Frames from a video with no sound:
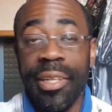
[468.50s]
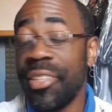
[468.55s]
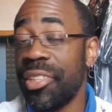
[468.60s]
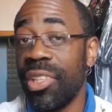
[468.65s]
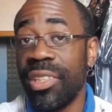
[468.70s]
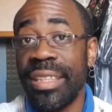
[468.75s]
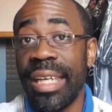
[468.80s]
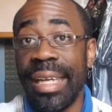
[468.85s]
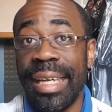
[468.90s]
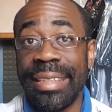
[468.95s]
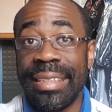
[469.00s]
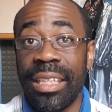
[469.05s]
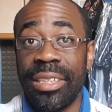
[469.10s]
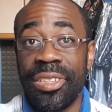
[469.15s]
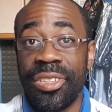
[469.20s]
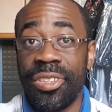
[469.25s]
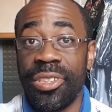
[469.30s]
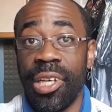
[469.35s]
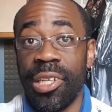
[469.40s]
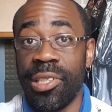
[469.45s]
looks like there's a
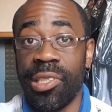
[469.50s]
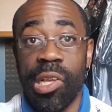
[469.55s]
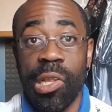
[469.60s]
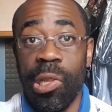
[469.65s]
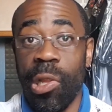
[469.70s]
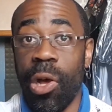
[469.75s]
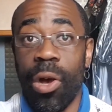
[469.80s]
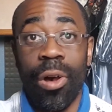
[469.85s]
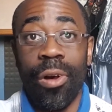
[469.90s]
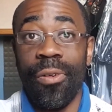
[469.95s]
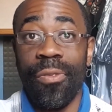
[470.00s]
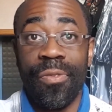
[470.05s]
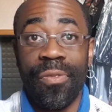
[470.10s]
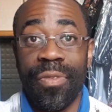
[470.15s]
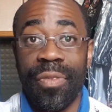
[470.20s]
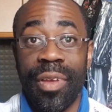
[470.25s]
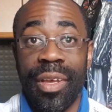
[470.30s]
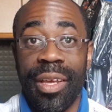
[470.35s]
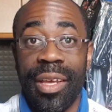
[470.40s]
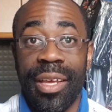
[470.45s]
lot of
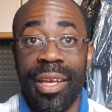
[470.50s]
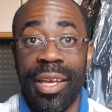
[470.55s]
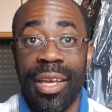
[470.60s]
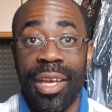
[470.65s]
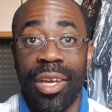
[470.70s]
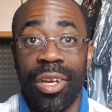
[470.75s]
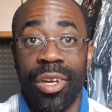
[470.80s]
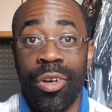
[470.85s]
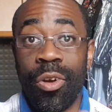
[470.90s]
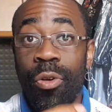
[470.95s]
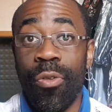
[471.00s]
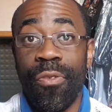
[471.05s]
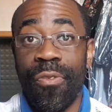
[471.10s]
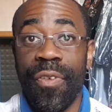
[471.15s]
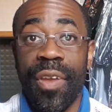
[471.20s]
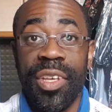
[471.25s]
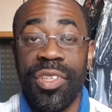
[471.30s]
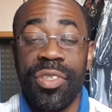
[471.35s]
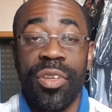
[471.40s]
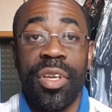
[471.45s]
cool
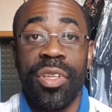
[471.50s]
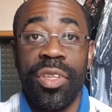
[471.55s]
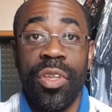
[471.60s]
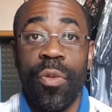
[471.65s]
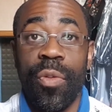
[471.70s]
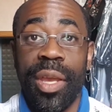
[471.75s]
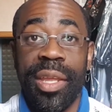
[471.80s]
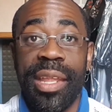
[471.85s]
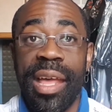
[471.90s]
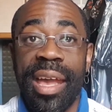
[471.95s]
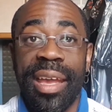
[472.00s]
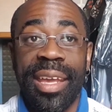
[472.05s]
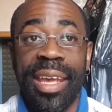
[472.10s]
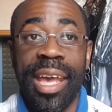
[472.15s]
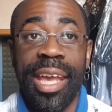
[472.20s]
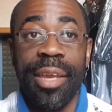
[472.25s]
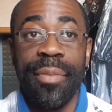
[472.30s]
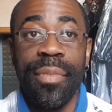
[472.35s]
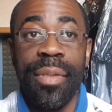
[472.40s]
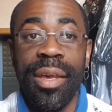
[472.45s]
things you can do in that
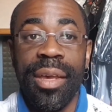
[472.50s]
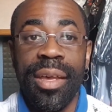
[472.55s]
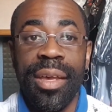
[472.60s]
game,